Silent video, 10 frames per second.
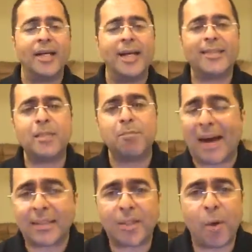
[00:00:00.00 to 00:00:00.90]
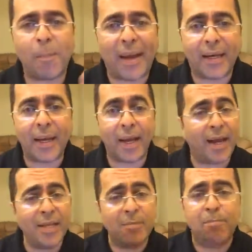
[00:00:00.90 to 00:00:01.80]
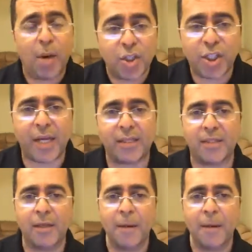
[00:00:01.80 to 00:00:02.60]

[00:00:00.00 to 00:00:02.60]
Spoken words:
That is Bastio Pandey and his bullshit.